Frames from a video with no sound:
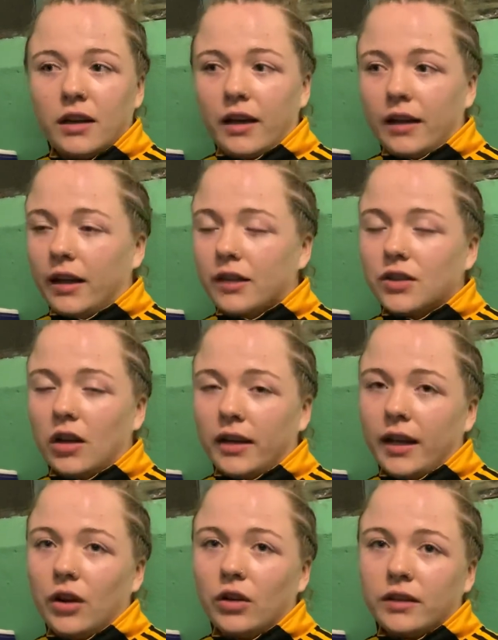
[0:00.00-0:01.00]
And that's all
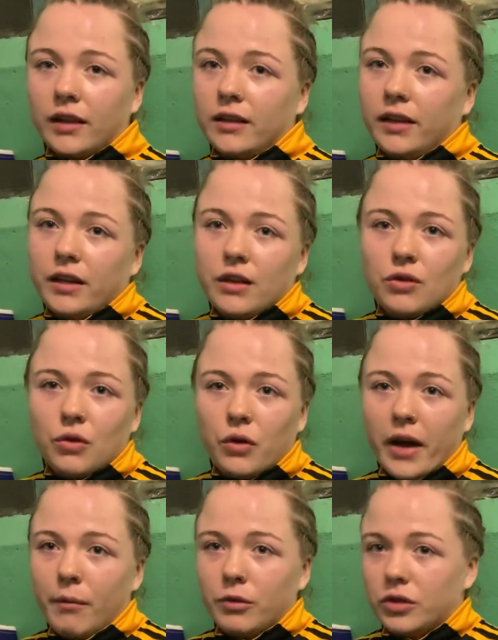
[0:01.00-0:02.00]
they looked at. They didn't know
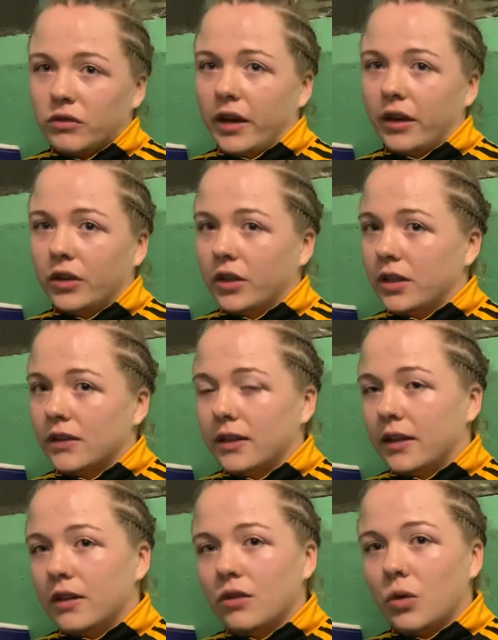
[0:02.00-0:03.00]
amateur records, they
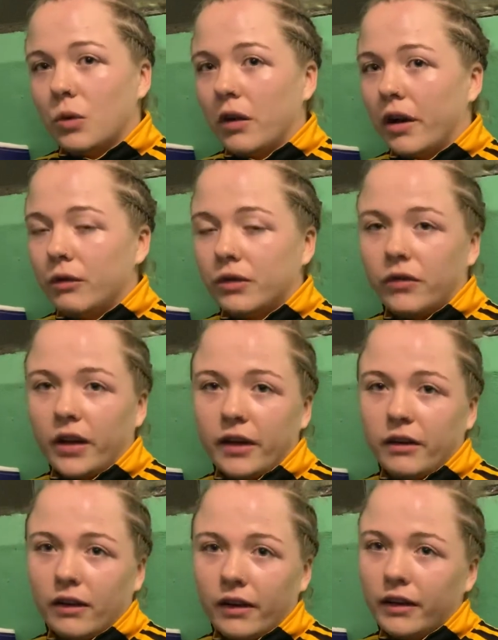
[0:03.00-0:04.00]
didn't know what I was
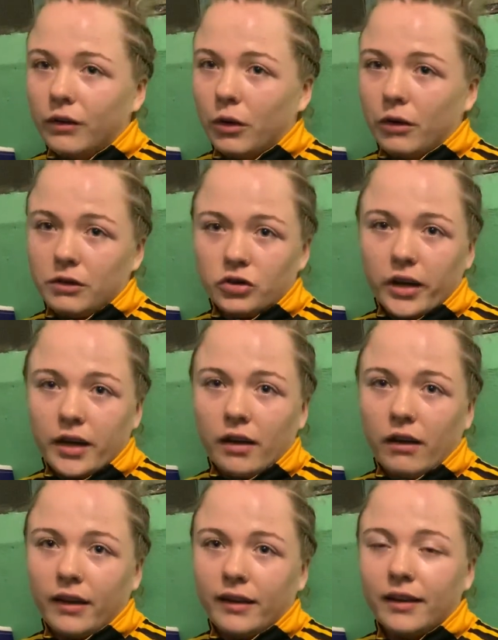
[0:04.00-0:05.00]
fighting like, what I was training
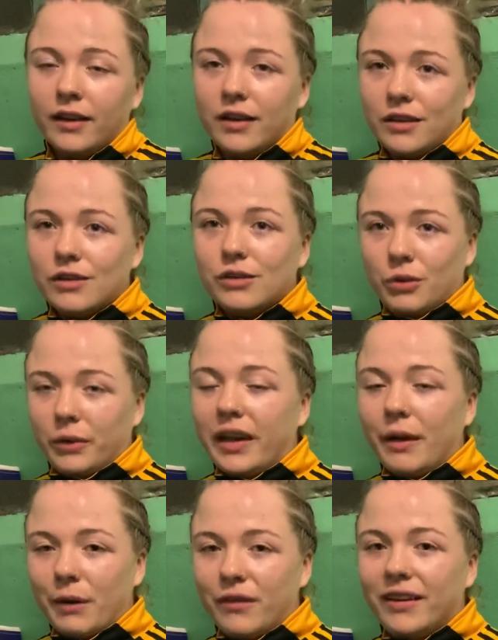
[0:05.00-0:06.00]
like. So we
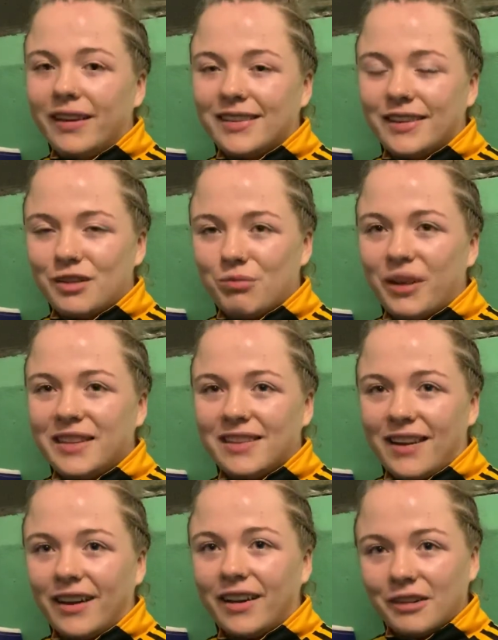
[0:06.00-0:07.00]
kept everything as a surprise attack.